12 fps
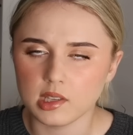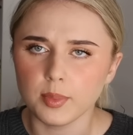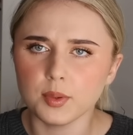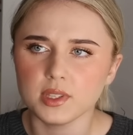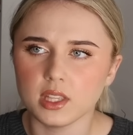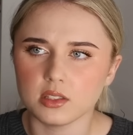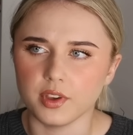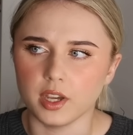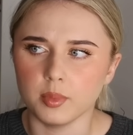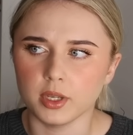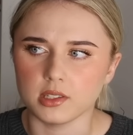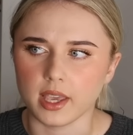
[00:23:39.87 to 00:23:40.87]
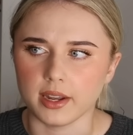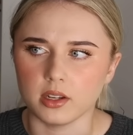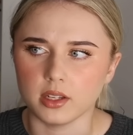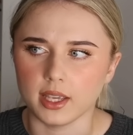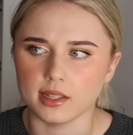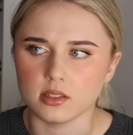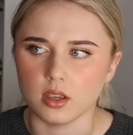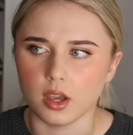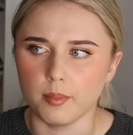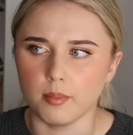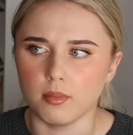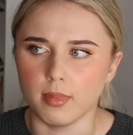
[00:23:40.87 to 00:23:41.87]
Some people say that's fine because Canada gets
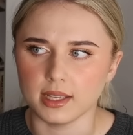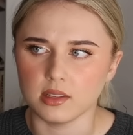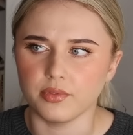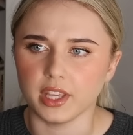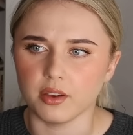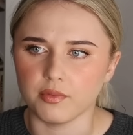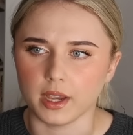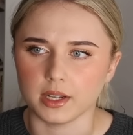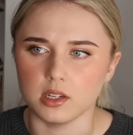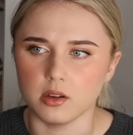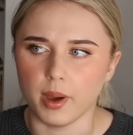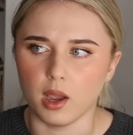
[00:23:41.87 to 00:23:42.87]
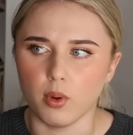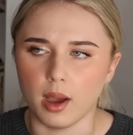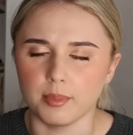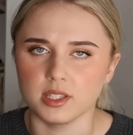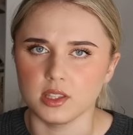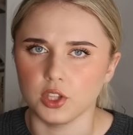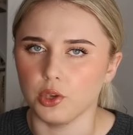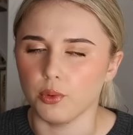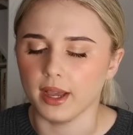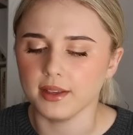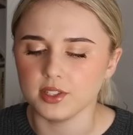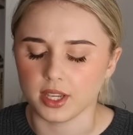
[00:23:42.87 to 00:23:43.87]
massively affected by what happens in the
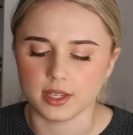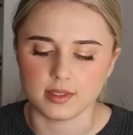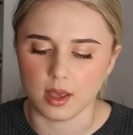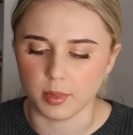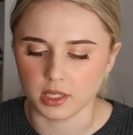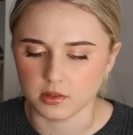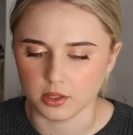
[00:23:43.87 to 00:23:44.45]
US, so I guess that makes